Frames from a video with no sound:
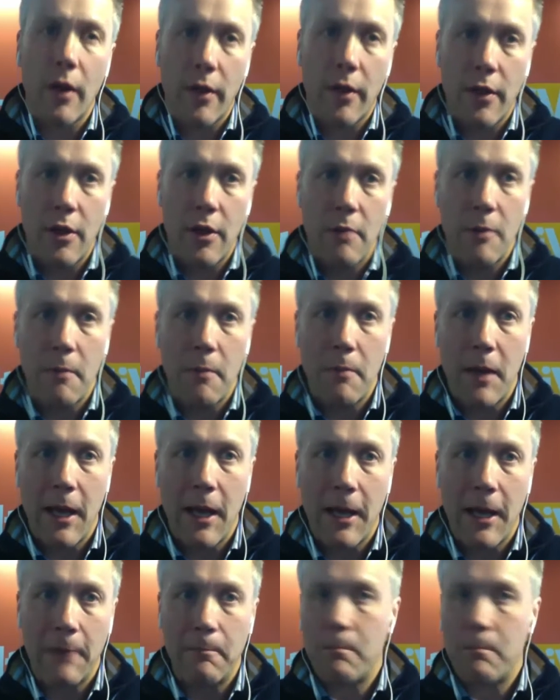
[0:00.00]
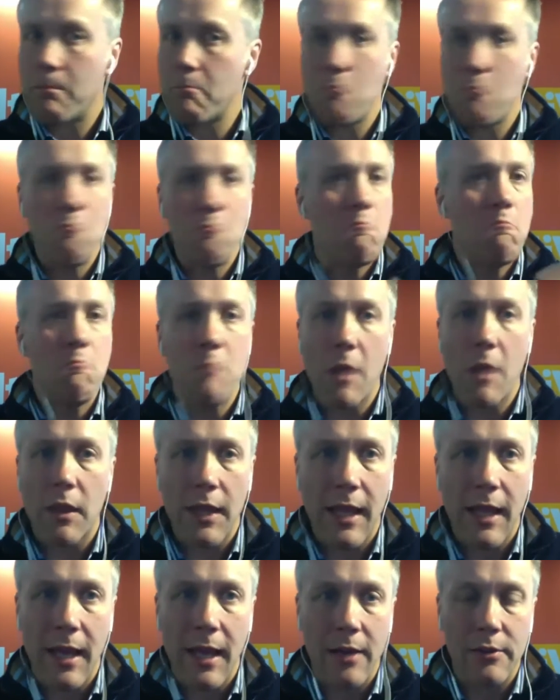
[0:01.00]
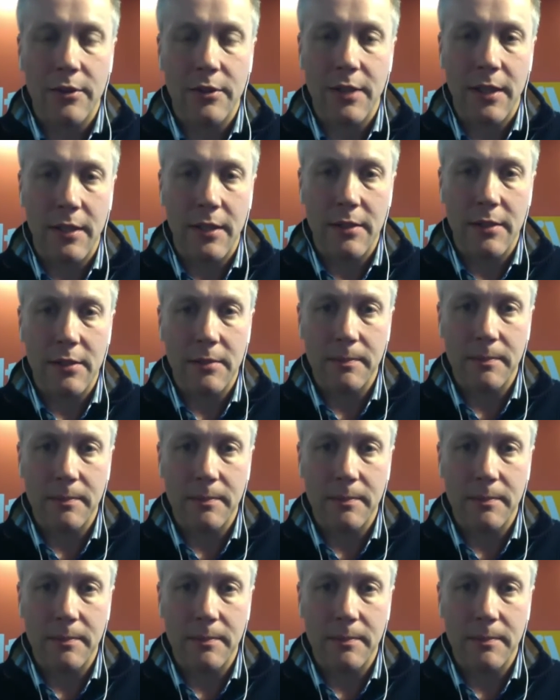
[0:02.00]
human being. Nothing else is.